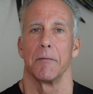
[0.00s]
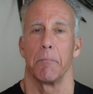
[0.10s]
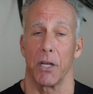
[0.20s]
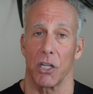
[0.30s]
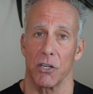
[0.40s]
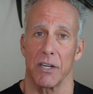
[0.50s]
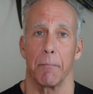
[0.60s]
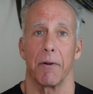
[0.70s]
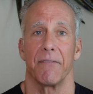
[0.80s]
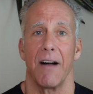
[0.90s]
Pillar
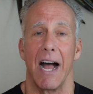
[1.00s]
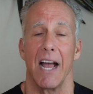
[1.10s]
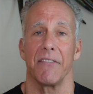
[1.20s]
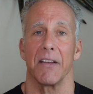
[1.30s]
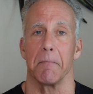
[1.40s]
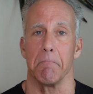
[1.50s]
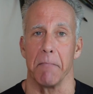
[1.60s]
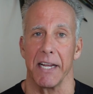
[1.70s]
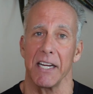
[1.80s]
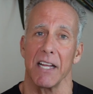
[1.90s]
number 5,
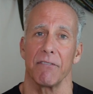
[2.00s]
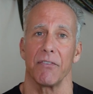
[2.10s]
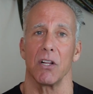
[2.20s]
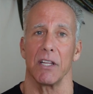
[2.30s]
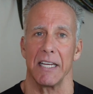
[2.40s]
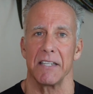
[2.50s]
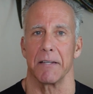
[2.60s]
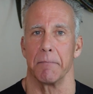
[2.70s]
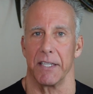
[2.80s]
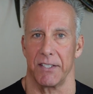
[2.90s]
meaningful
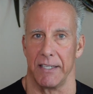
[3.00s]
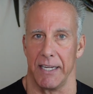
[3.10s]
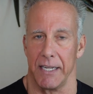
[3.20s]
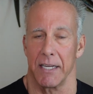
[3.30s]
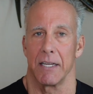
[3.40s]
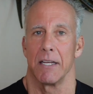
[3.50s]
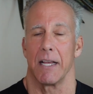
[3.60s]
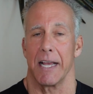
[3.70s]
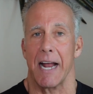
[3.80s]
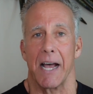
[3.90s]
intimacy.
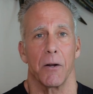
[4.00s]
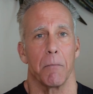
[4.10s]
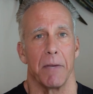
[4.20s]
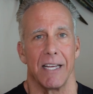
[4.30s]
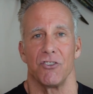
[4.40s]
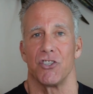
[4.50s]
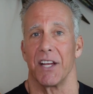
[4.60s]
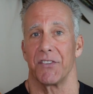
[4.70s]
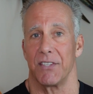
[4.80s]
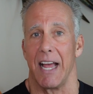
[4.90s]
And I don't mean
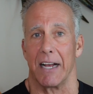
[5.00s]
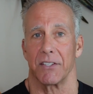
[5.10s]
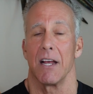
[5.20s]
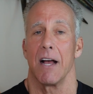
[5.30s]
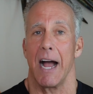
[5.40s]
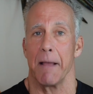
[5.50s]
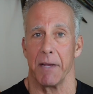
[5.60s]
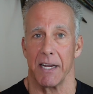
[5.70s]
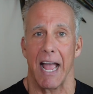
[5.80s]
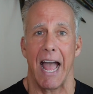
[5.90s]
just sex. I
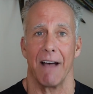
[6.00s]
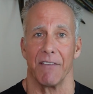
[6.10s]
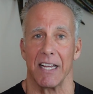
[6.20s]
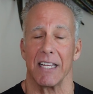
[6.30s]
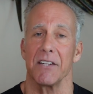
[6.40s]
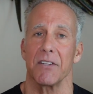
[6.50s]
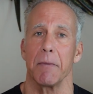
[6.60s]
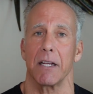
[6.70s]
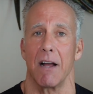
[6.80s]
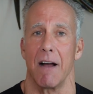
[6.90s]
mean having
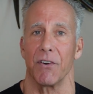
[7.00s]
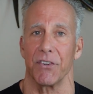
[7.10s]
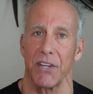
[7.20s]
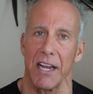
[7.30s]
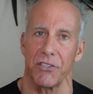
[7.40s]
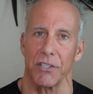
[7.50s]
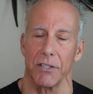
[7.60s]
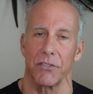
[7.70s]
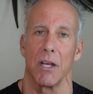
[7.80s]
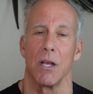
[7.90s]
intimate
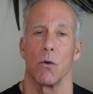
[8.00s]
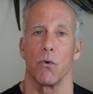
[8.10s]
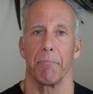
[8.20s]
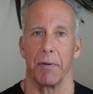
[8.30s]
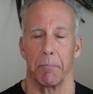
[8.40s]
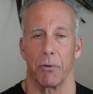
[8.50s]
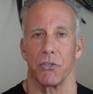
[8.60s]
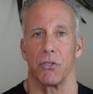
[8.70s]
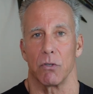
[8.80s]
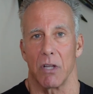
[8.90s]
conversations with people
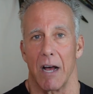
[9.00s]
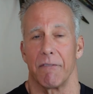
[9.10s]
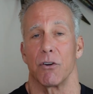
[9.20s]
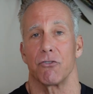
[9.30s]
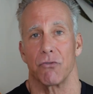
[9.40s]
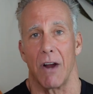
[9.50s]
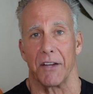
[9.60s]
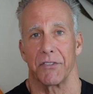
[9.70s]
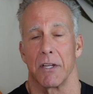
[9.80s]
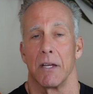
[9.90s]
you love or trust.